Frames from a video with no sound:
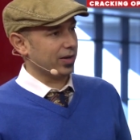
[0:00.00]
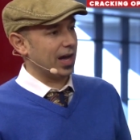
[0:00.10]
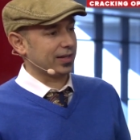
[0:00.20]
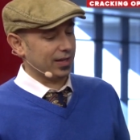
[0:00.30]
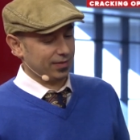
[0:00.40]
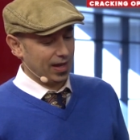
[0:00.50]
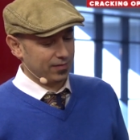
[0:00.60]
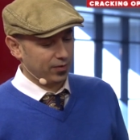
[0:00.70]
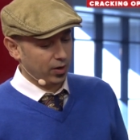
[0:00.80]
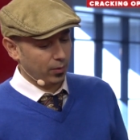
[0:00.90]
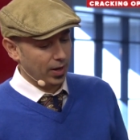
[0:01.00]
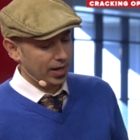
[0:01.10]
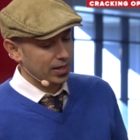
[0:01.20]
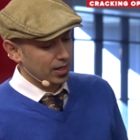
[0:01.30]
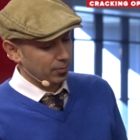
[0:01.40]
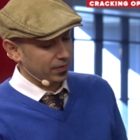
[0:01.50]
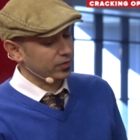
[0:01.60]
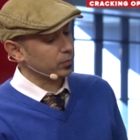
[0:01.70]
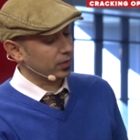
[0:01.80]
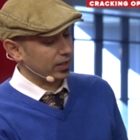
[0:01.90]
you're not getting that far away. But
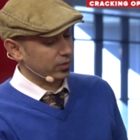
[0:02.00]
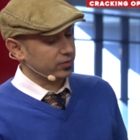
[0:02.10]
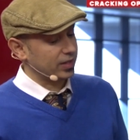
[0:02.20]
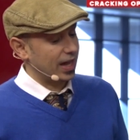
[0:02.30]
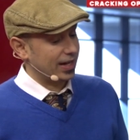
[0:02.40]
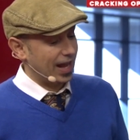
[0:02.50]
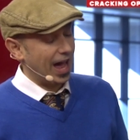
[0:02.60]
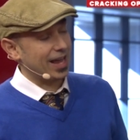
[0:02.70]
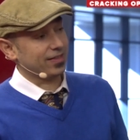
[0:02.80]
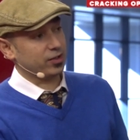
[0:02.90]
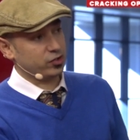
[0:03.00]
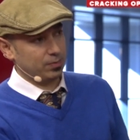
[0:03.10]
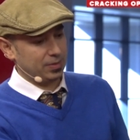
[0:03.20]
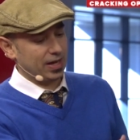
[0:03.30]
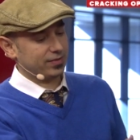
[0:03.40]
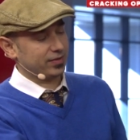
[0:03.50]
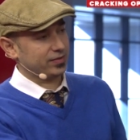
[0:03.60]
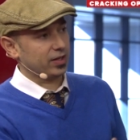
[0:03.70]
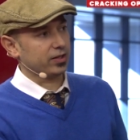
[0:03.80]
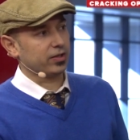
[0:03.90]
this one, like you said, it added the GPS, the
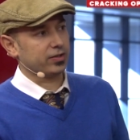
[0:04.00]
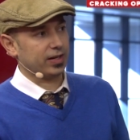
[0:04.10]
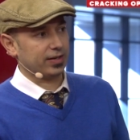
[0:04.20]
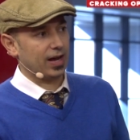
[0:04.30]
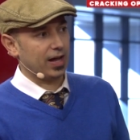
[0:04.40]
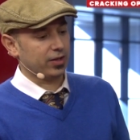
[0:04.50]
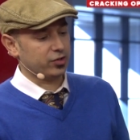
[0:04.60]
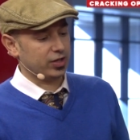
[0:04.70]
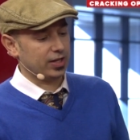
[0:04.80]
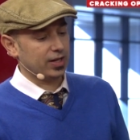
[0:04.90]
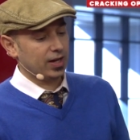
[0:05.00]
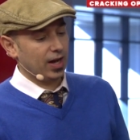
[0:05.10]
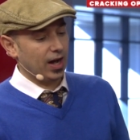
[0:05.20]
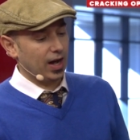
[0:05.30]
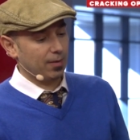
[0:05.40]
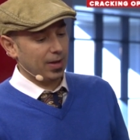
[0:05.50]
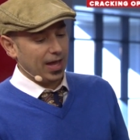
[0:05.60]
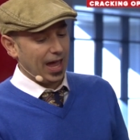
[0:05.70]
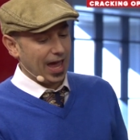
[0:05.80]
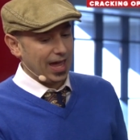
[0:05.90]
cellular technology,
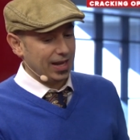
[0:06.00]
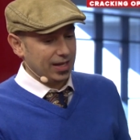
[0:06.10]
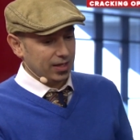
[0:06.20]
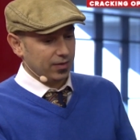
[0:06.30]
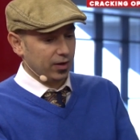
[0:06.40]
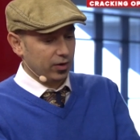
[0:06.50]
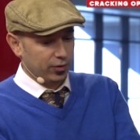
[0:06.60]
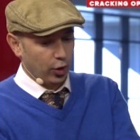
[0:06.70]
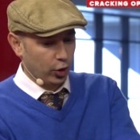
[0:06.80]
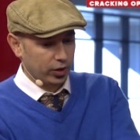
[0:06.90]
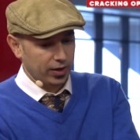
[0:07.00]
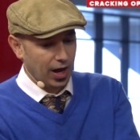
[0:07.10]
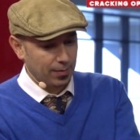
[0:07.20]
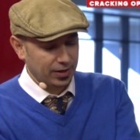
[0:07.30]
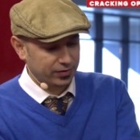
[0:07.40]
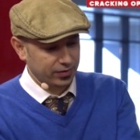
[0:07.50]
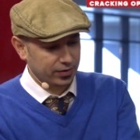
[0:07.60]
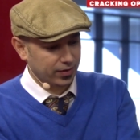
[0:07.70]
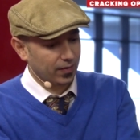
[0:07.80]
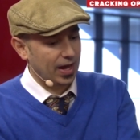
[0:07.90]
and the ergonomics,
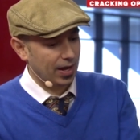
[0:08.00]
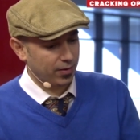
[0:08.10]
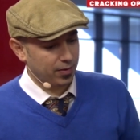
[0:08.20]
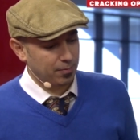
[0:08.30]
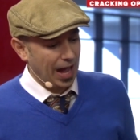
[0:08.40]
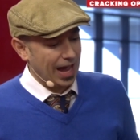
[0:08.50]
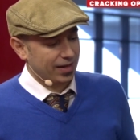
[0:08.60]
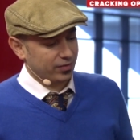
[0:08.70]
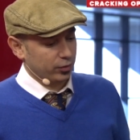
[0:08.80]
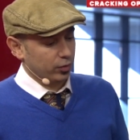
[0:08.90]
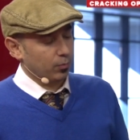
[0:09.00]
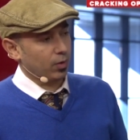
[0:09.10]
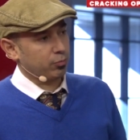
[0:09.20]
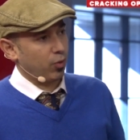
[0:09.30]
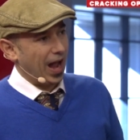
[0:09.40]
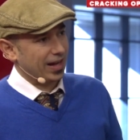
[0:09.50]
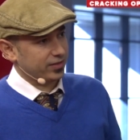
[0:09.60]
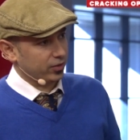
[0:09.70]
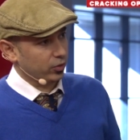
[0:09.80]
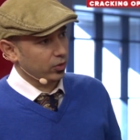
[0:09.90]
the layout of the bag is a little more
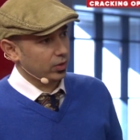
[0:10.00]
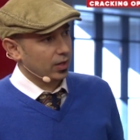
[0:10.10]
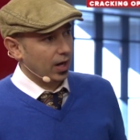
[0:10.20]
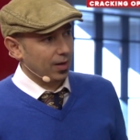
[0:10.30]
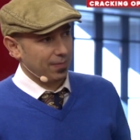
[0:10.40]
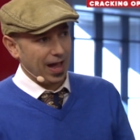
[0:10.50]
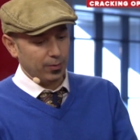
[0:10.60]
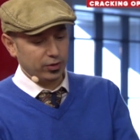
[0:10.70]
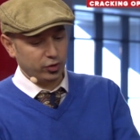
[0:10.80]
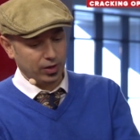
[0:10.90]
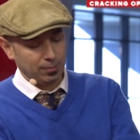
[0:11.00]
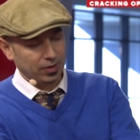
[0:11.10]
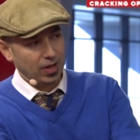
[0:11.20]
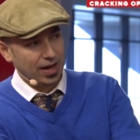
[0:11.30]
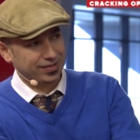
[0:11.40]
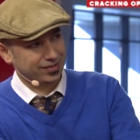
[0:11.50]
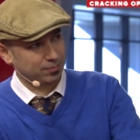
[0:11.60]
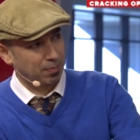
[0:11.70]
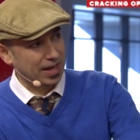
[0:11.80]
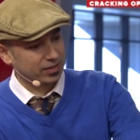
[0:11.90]
practical. That one took up a lot of
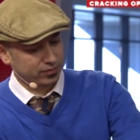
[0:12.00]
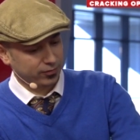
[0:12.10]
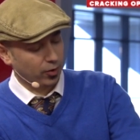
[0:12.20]
space